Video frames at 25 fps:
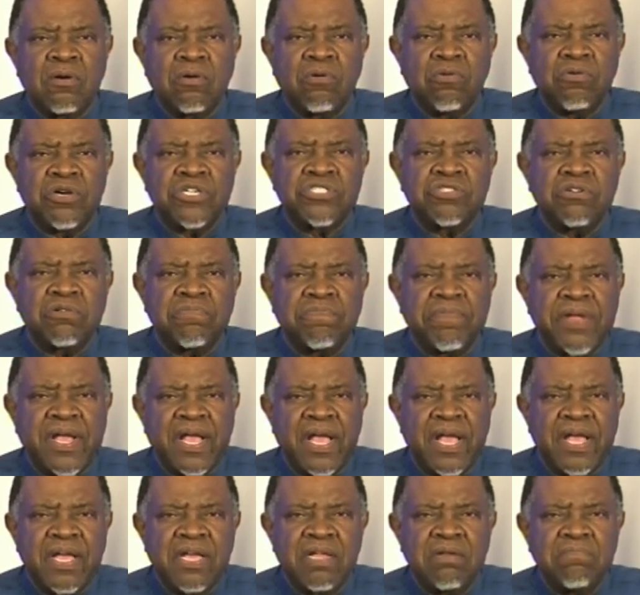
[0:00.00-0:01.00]
We should
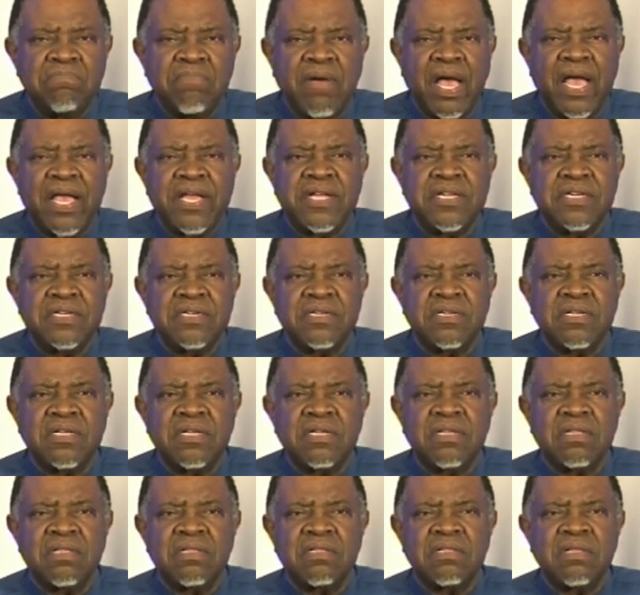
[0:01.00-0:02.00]
bear in mind
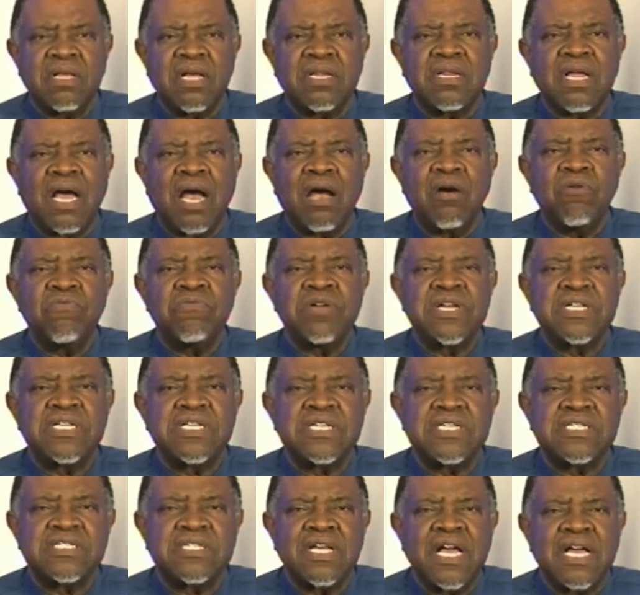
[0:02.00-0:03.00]
that how we
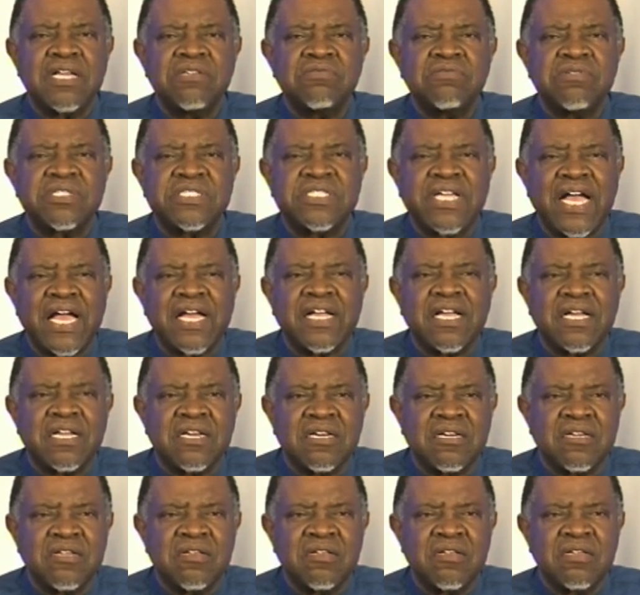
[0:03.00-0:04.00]
decide to tackle
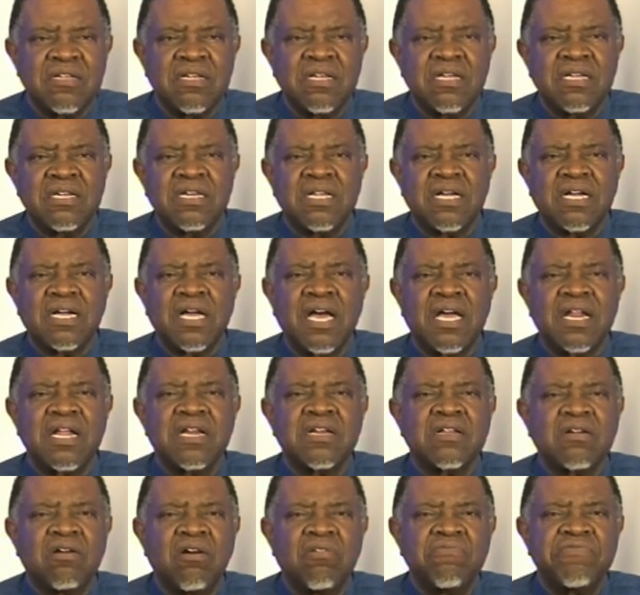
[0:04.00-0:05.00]
the
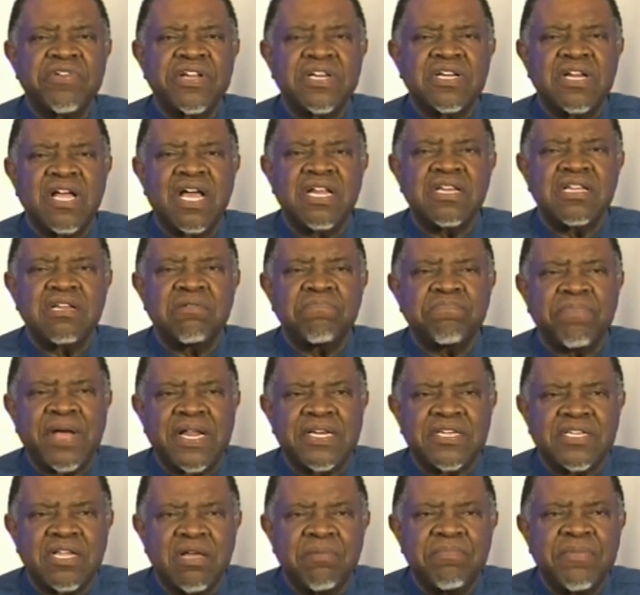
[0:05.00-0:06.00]
current COVID-19
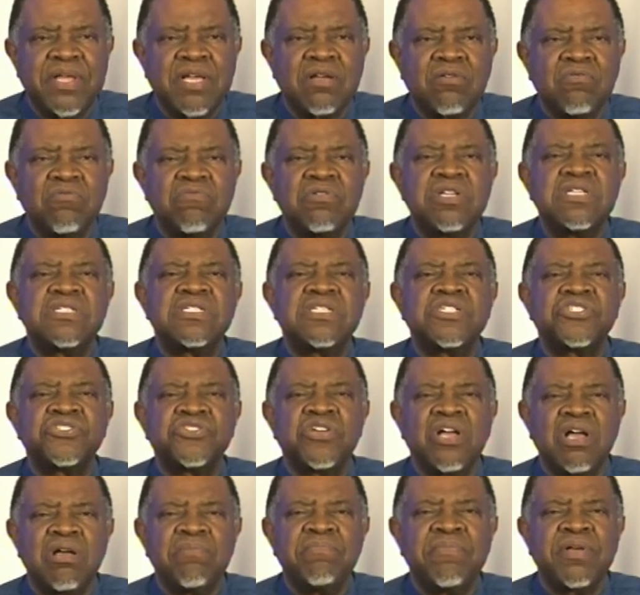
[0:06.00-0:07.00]
pandemic will
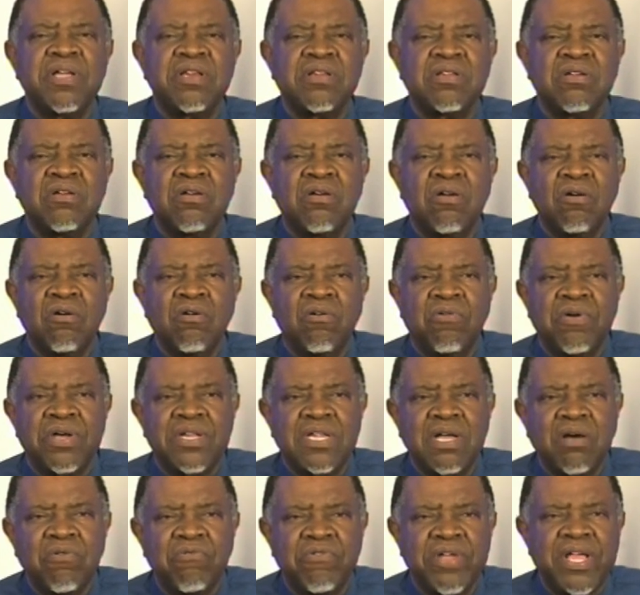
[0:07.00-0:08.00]
determine
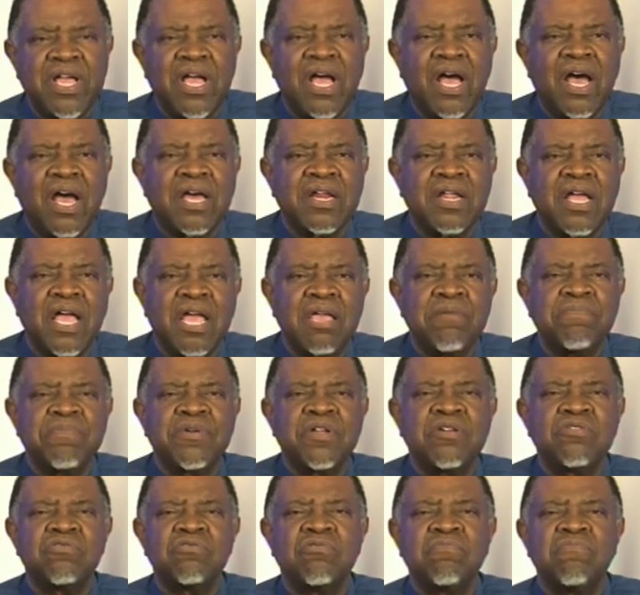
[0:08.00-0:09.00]
whether we are
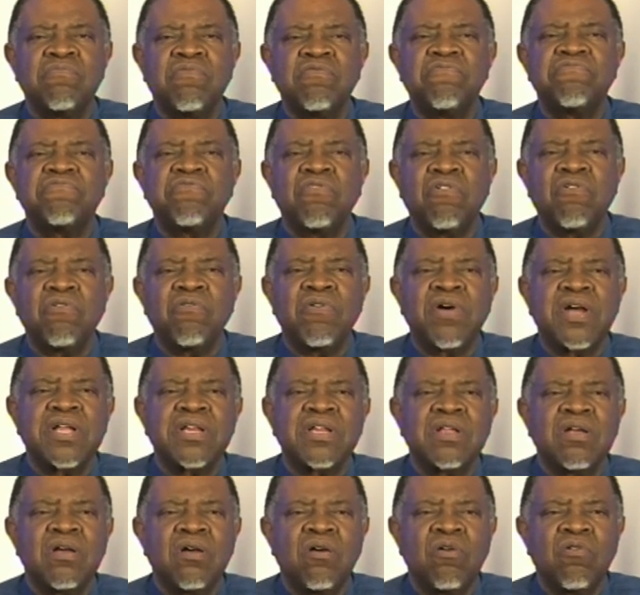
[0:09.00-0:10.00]
able to move forward
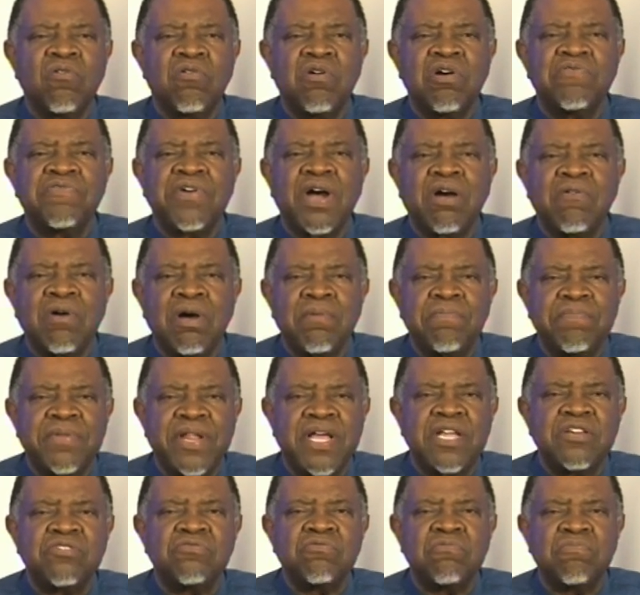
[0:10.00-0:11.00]
with our
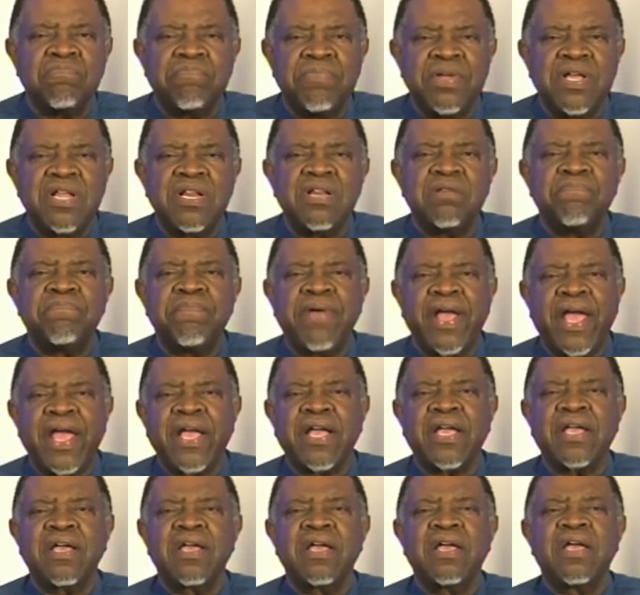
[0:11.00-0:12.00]
plan to build
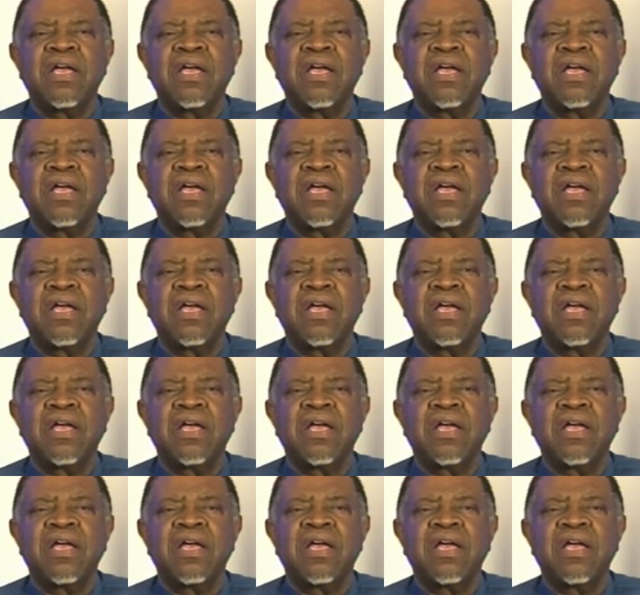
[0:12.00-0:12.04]
back